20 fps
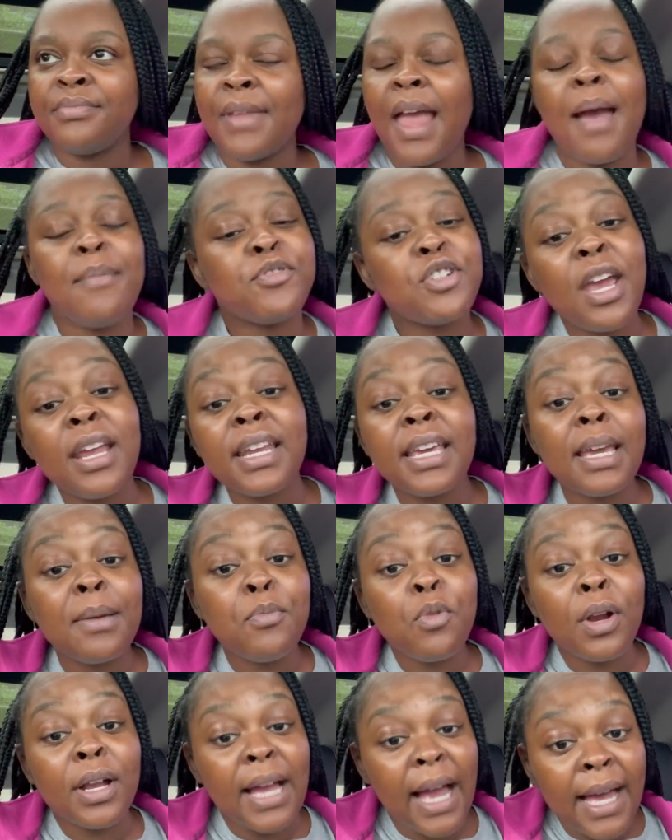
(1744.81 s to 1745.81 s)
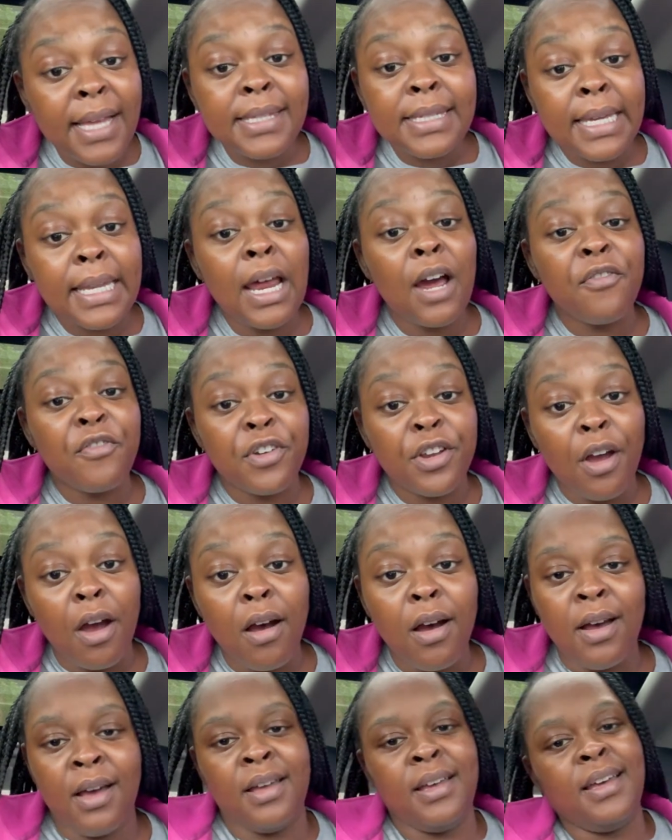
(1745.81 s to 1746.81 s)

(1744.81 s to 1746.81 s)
I'm trying to get more content out for y'all.